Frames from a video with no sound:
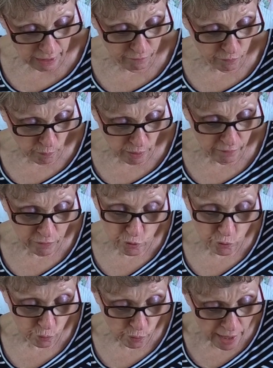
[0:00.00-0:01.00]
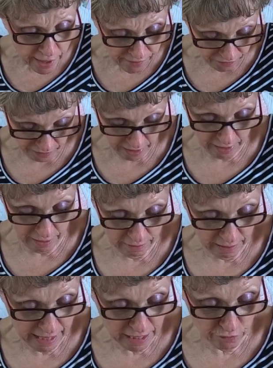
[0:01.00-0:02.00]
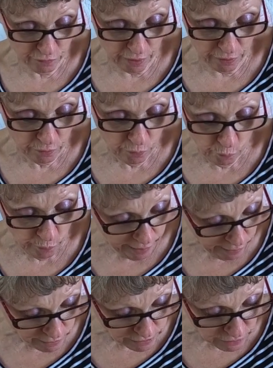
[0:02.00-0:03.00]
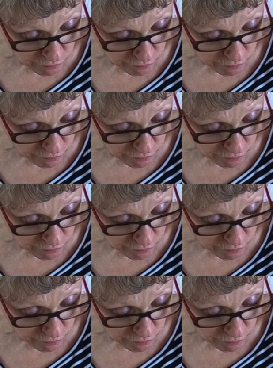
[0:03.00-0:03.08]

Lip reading: if you won't even try anything? Asked Father. Well,